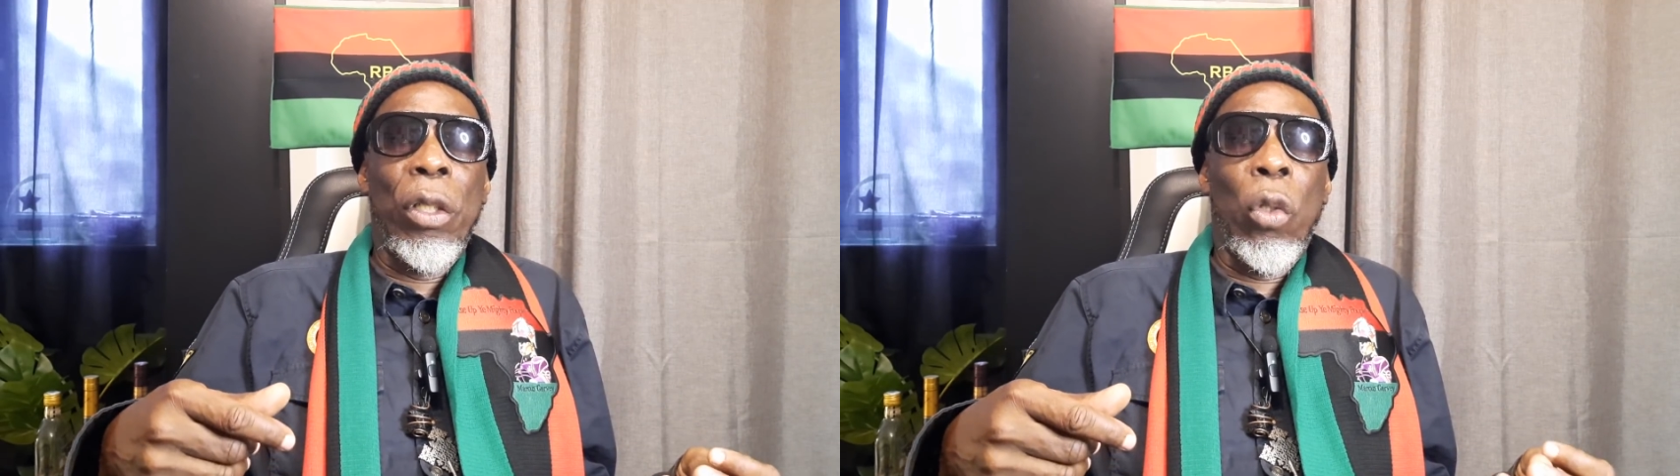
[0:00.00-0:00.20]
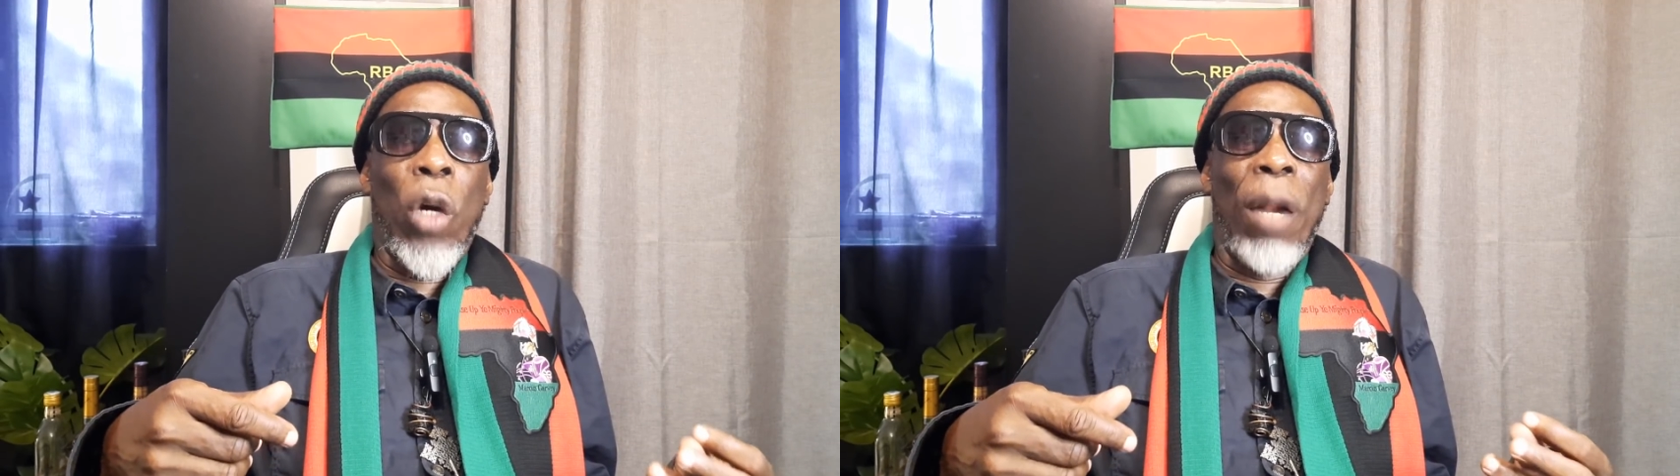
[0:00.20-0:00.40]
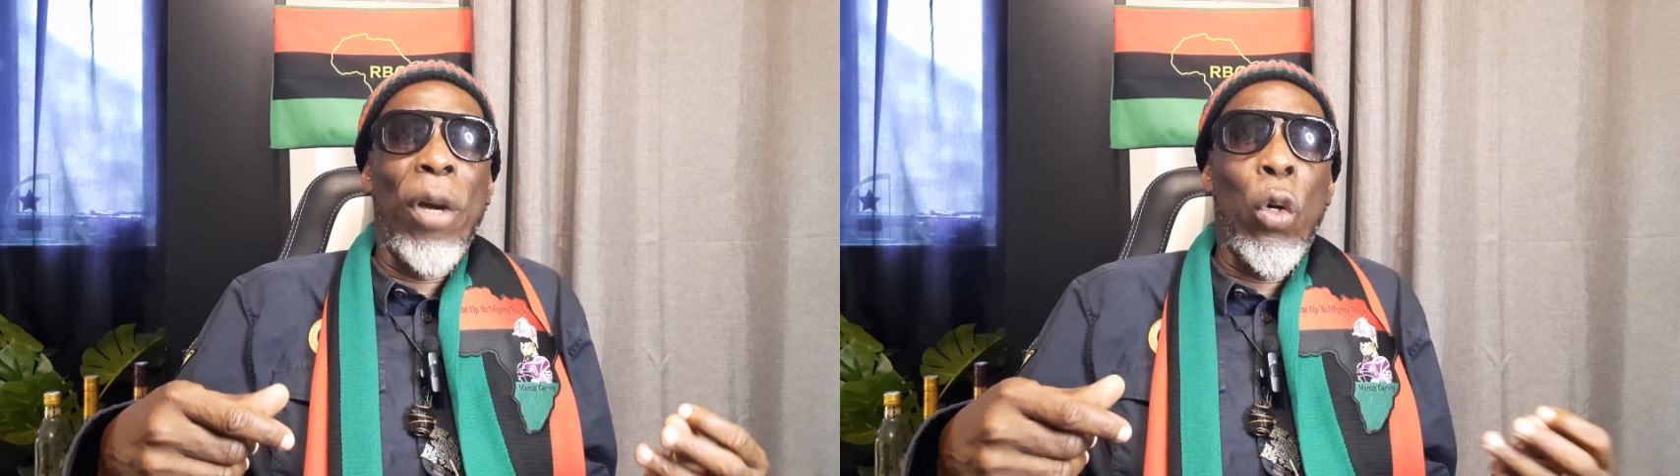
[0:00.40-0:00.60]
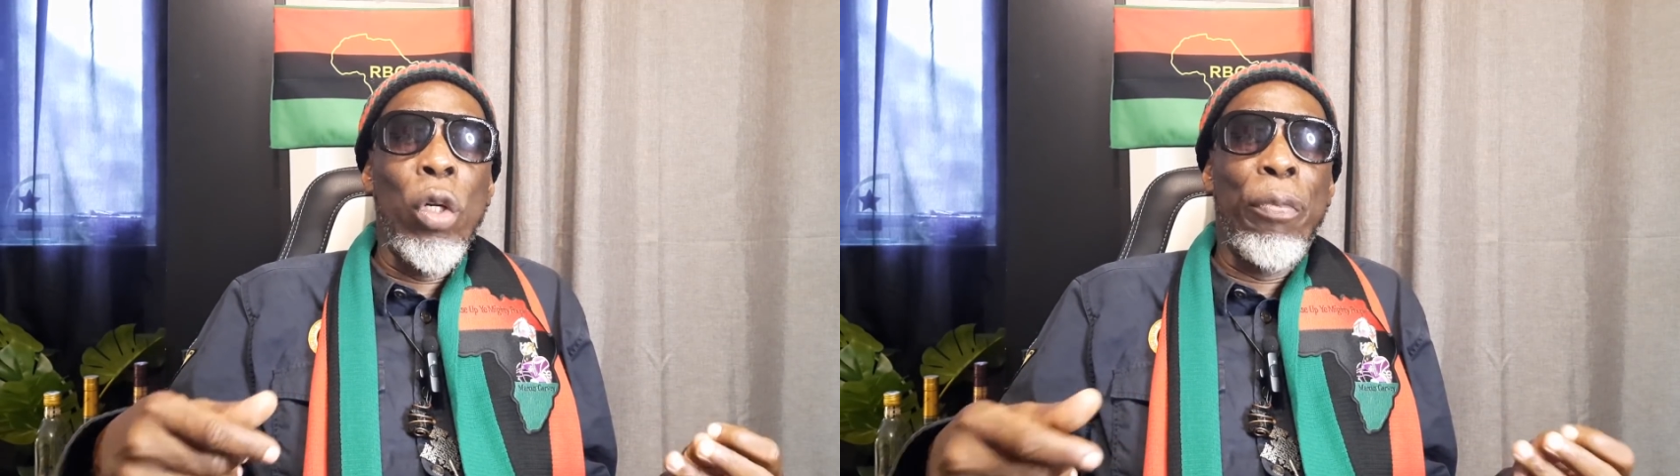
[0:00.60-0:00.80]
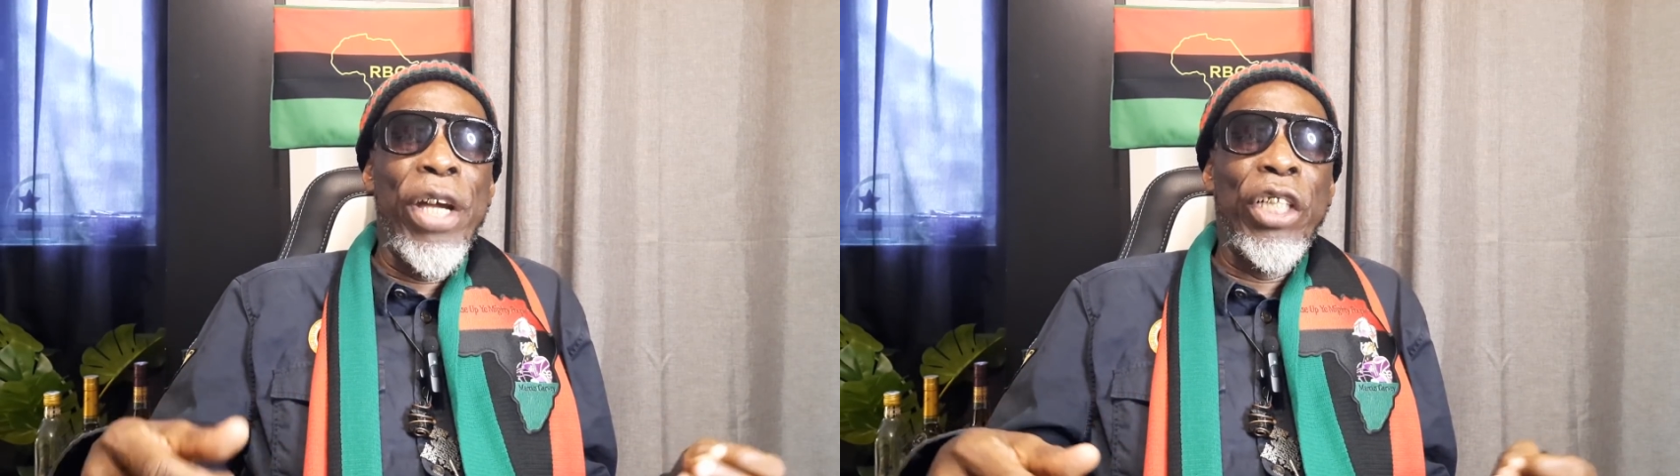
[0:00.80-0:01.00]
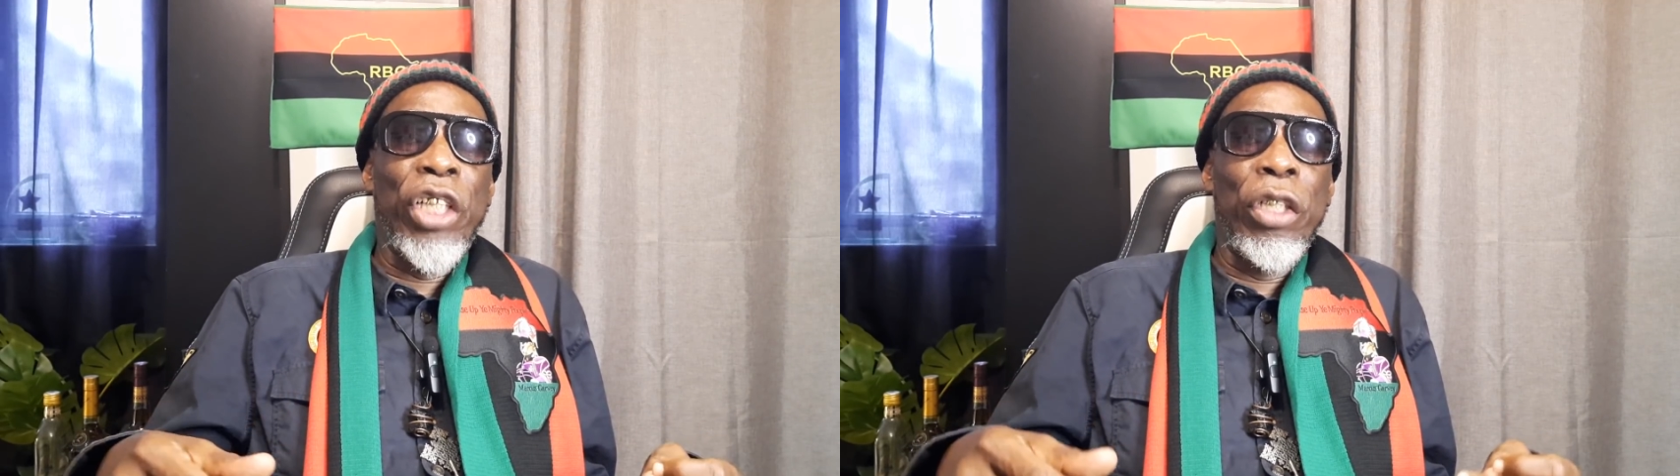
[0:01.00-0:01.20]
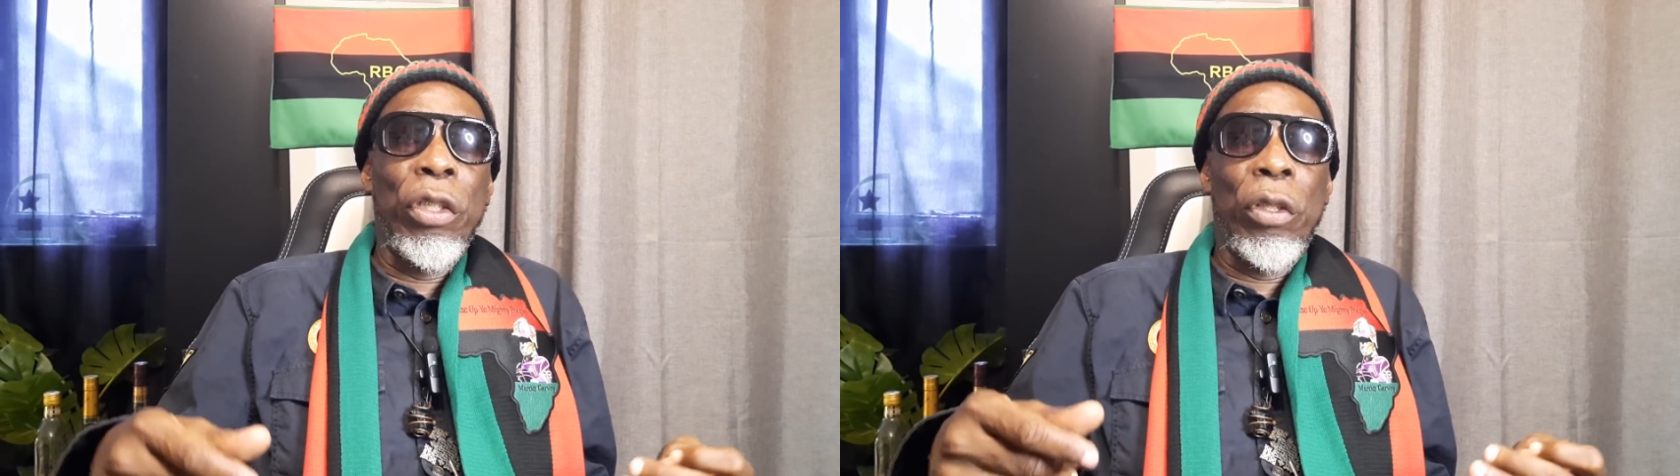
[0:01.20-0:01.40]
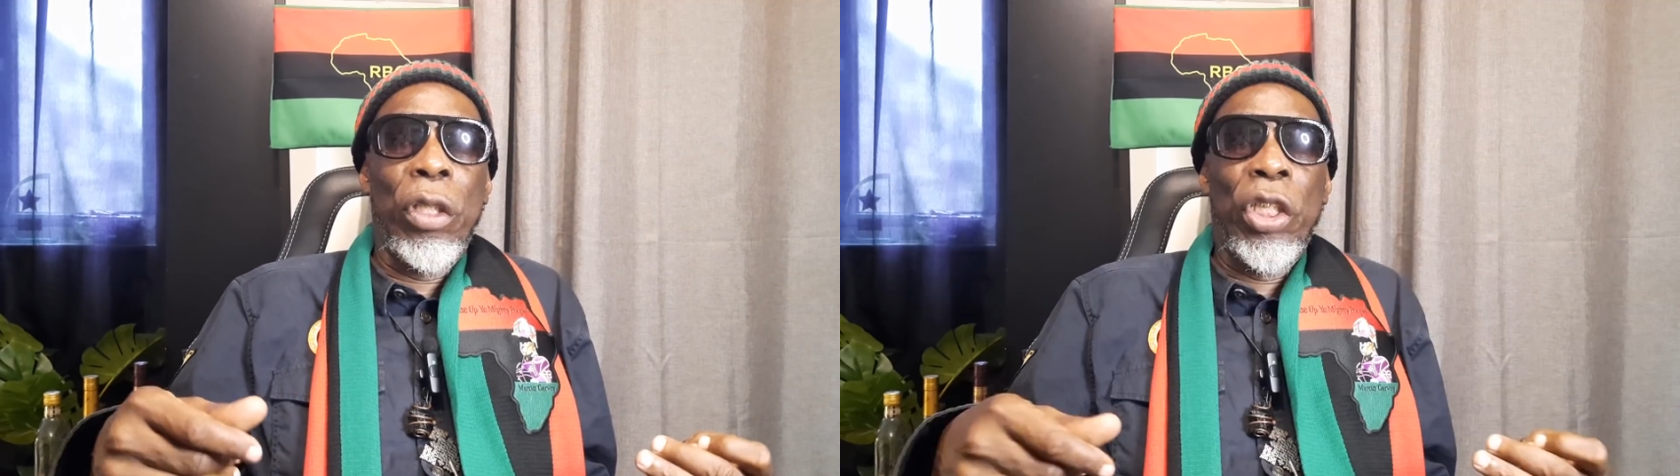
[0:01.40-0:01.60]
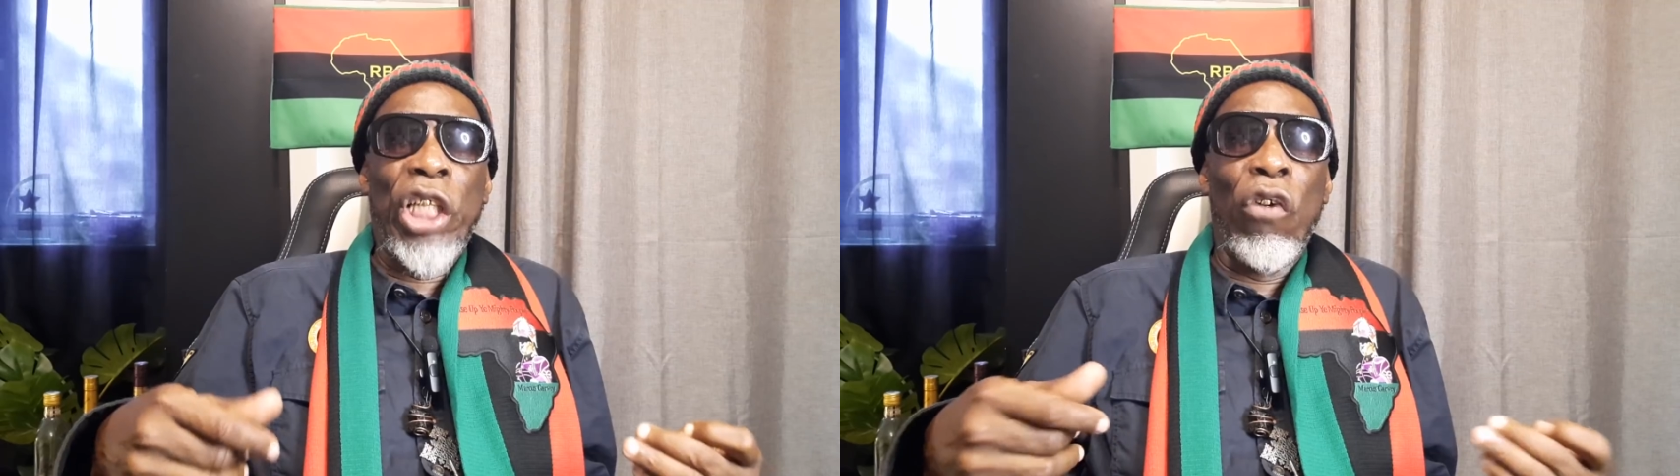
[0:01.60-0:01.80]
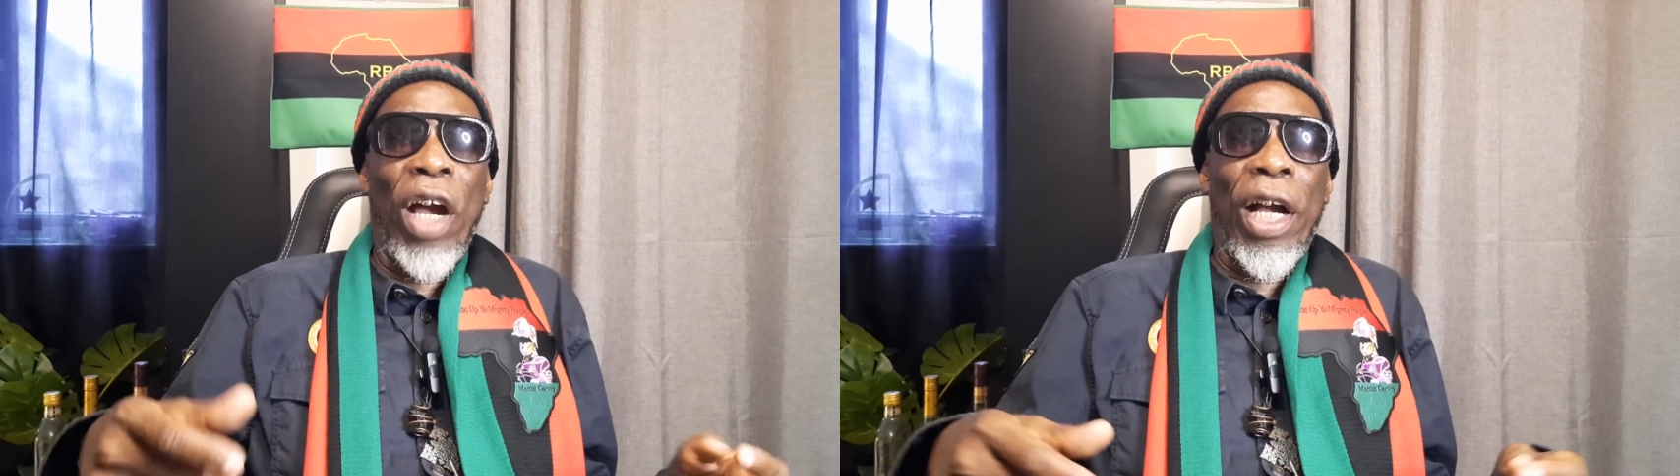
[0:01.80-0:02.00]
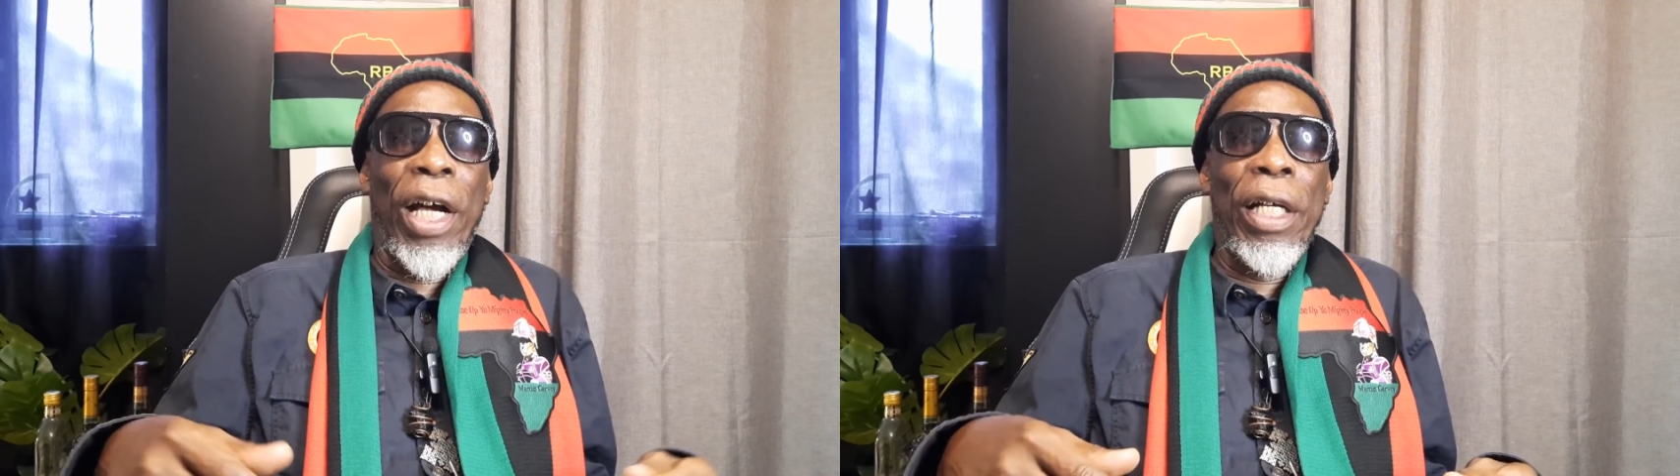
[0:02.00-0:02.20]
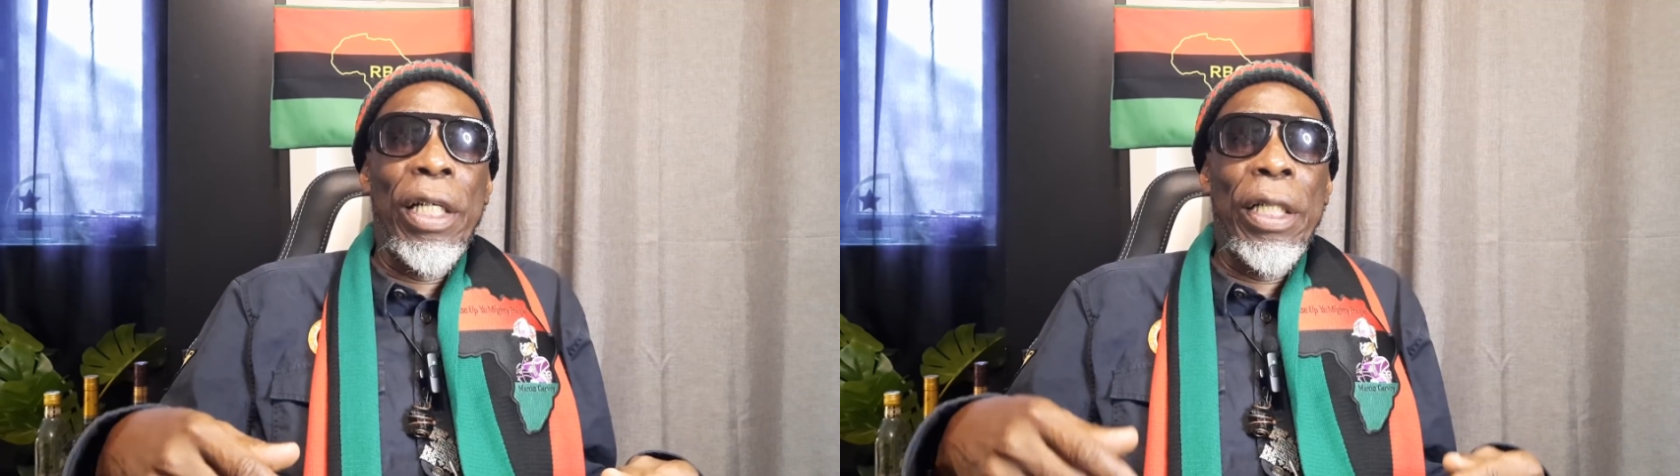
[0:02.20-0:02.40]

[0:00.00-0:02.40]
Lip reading: one of my good brethren, Jaraga,